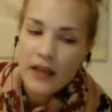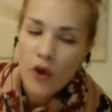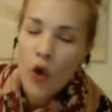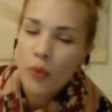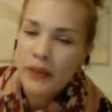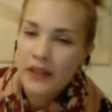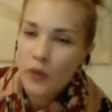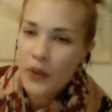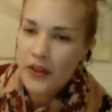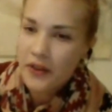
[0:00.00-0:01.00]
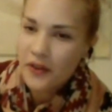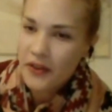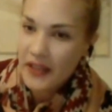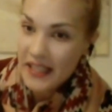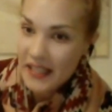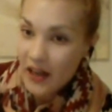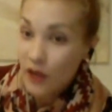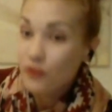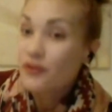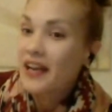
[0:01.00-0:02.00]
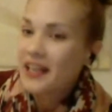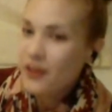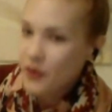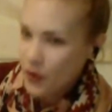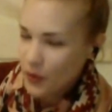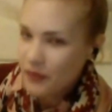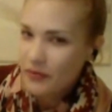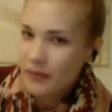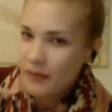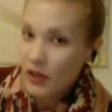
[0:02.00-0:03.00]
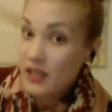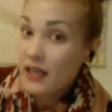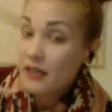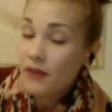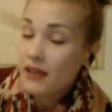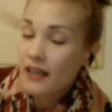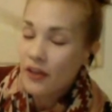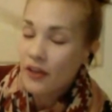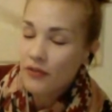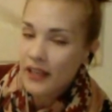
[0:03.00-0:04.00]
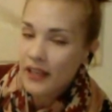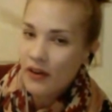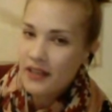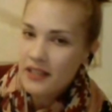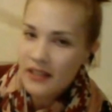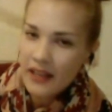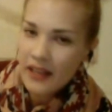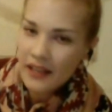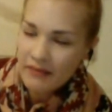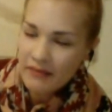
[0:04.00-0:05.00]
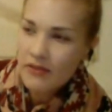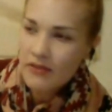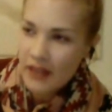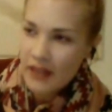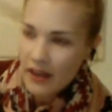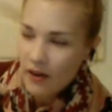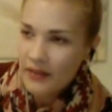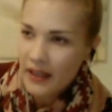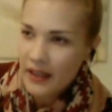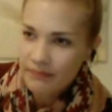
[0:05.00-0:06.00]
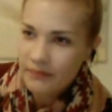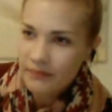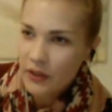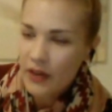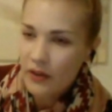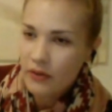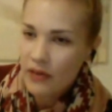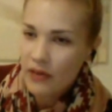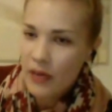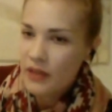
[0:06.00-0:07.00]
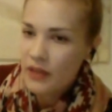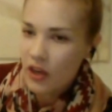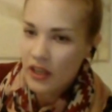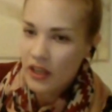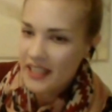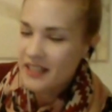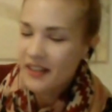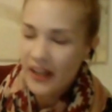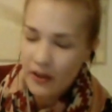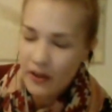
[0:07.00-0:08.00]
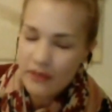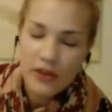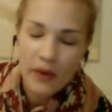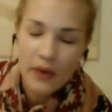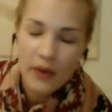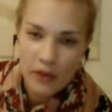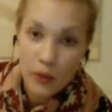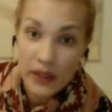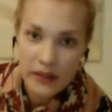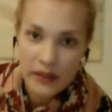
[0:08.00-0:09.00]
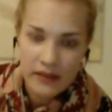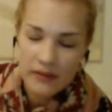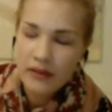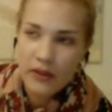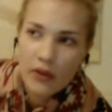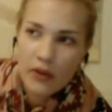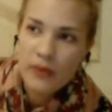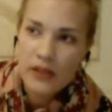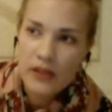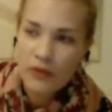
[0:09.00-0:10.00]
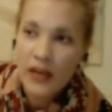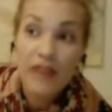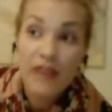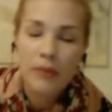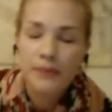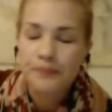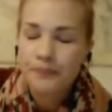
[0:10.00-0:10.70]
coping with these kind of failure, because it felt like a failure. I didn't get in there, and then I thought I'm never gonna get in there, so I quit. I sort of gave up